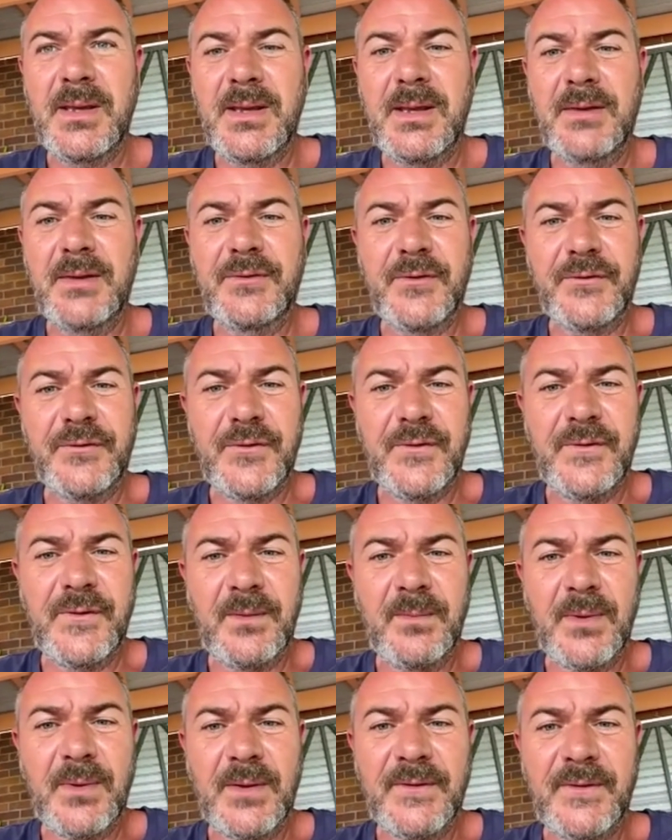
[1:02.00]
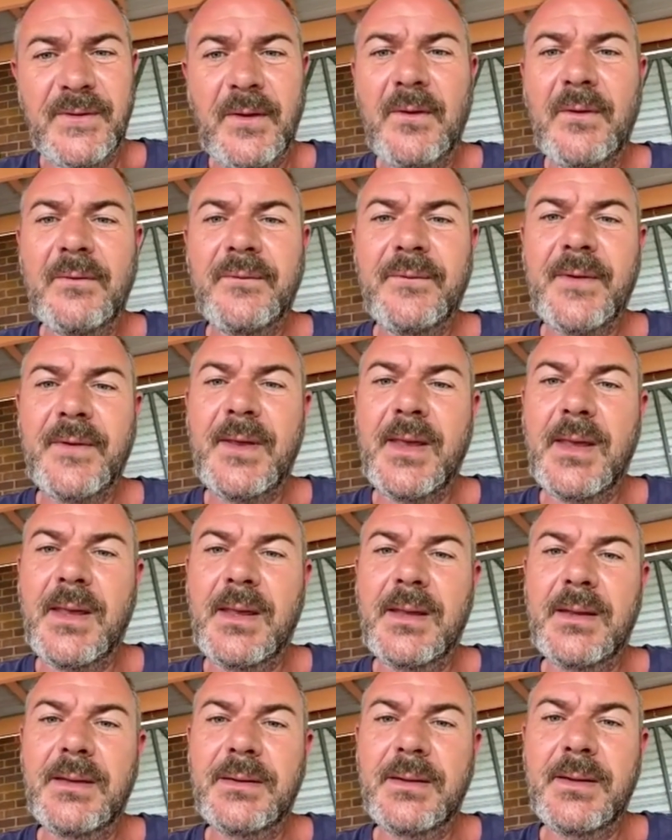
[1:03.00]
introducing myself
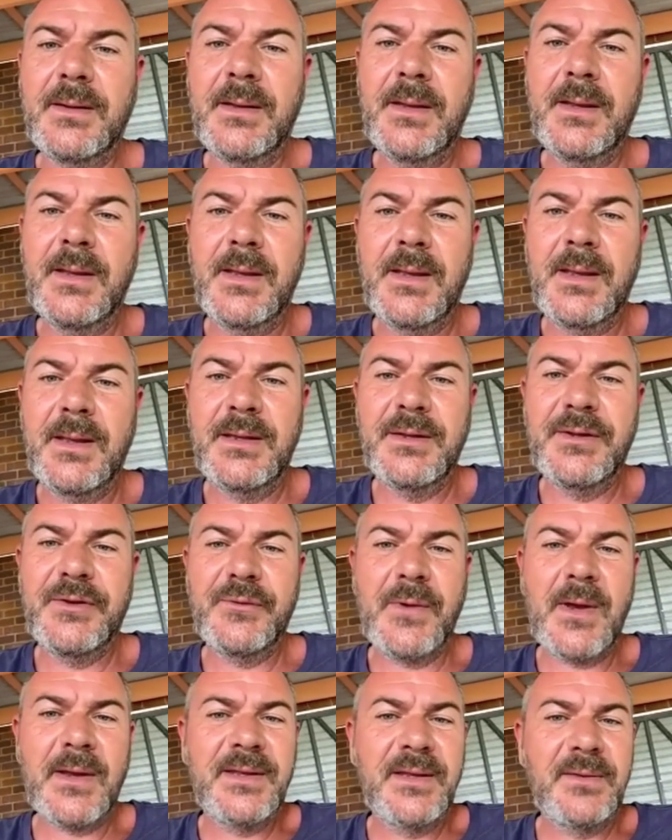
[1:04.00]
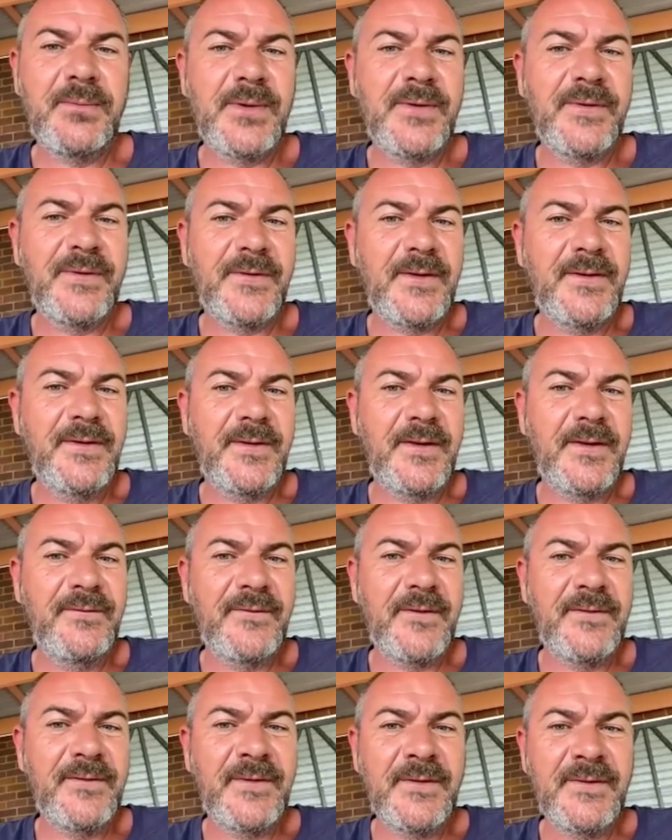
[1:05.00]
and interacting with CC
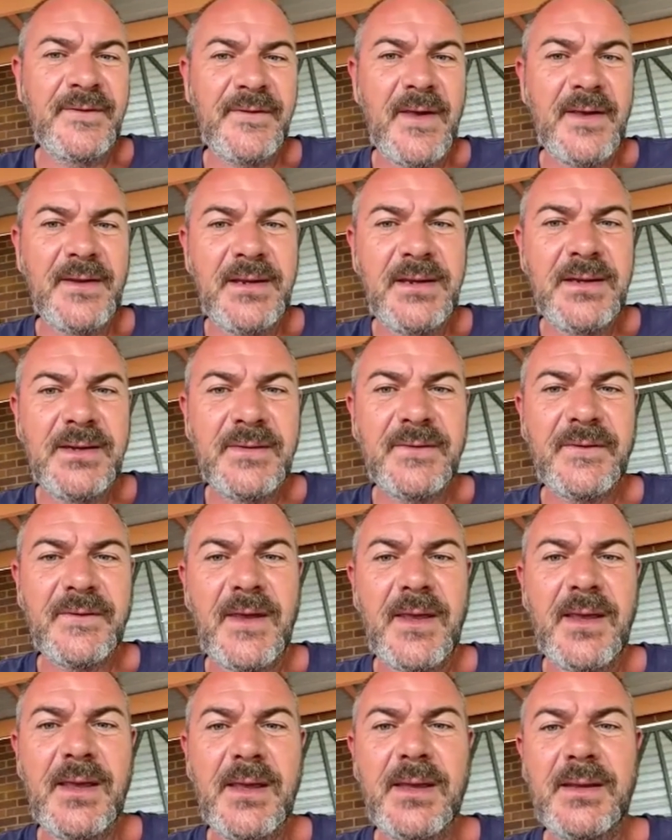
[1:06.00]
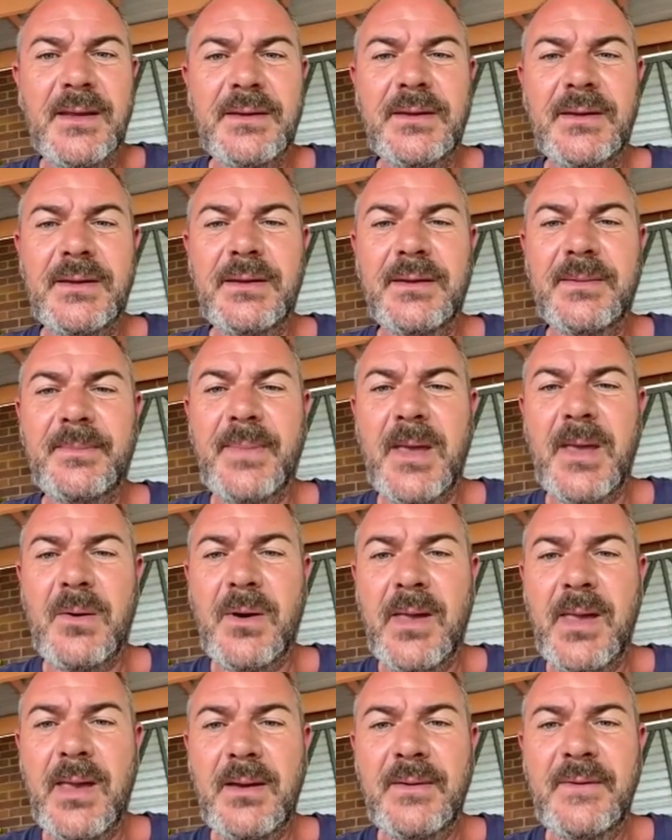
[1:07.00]
Fitness Addicts and
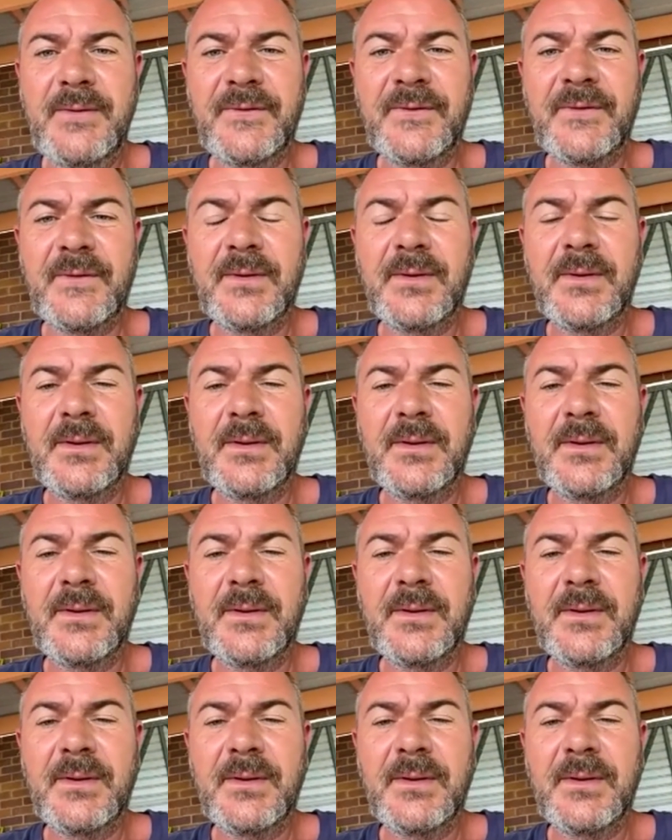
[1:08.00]
Powerhouse.